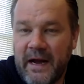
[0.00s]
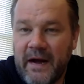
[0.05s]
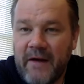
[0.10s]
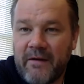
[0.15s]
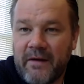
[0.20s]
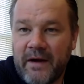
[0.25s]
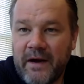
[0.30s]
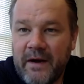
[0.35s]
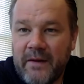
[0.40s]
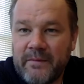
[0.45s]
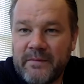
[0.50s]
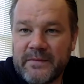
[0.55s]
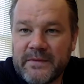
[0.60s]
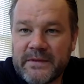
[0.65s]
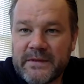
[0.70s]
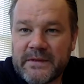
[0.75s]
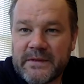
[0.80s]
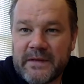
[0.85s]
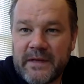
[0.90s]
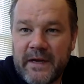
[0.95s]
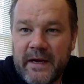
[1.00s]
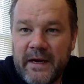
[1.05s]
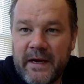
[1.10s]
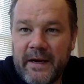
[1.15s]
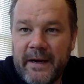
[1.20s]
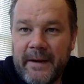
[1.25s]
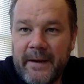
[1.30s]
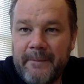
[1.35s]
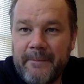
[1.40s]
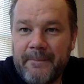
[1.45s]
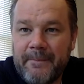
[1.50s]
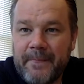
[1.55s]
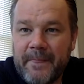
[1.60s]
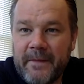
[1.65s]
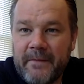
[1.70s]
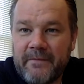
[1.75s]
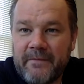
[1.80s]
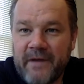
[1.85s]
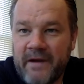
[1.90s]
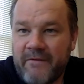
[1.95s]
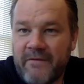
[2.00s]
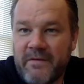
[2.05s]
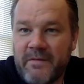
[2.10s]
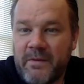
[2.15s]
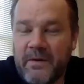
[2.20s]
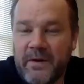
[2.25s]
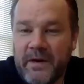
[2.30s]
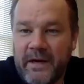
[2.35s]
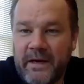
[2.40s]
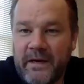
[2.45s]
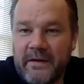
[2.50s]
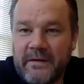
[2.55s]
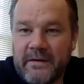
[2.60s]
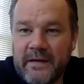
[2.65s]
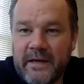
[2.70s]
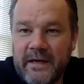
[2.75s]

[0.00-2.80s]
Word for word: outcomes um, for everybody.